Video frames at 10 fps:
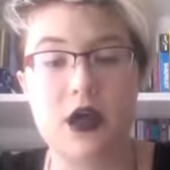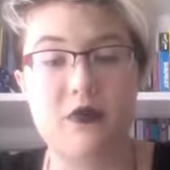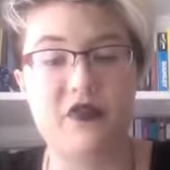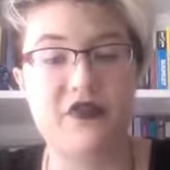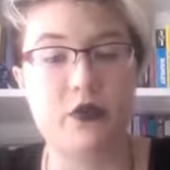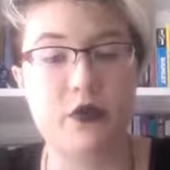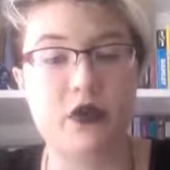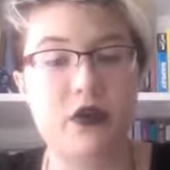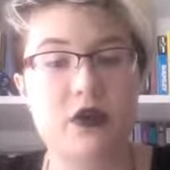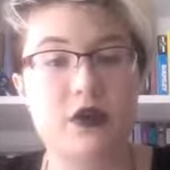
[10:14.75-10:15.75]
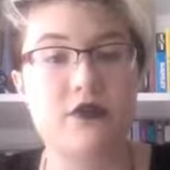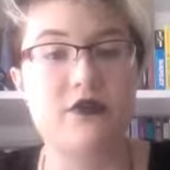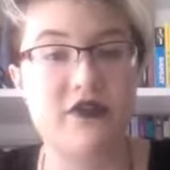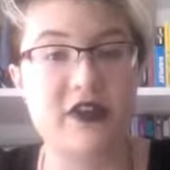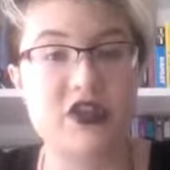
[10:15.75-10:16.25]
before
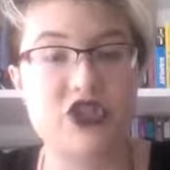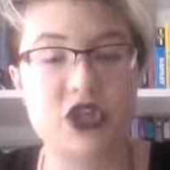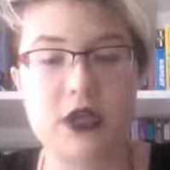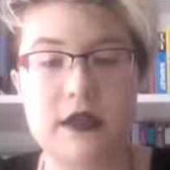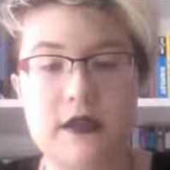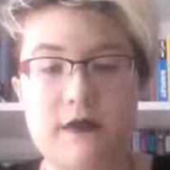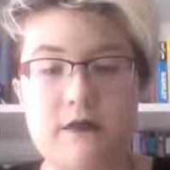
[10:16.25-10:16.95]
finishing it.